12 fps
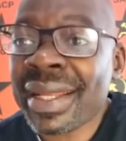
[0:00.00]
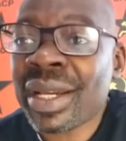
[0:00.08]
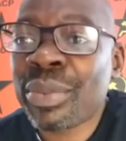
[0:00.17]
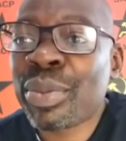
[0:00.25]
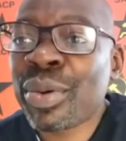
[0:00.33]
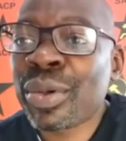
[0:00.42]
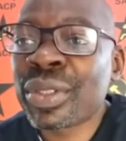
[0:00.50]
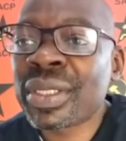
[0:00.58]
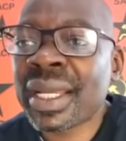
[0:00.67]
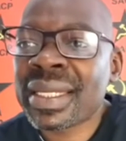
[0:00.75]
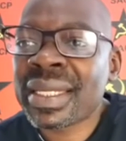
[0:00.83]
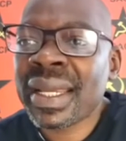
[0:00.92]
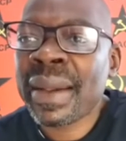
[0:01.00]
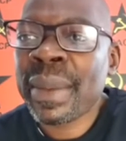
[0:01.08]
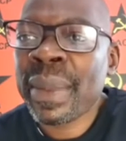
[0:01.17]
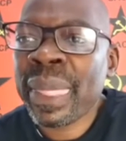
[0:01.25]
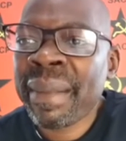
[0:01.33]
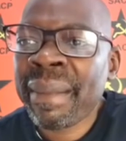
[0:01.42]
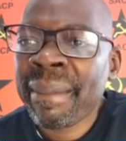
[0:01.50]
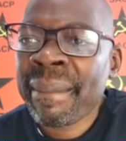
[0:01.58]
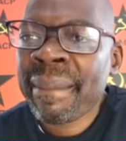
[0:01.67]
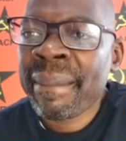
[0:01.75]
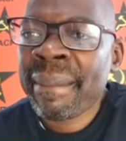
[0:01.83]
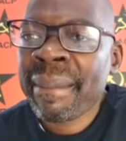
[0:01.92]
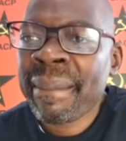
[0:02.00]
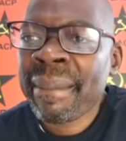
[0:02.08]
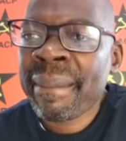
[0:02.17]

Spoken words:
right approach, that you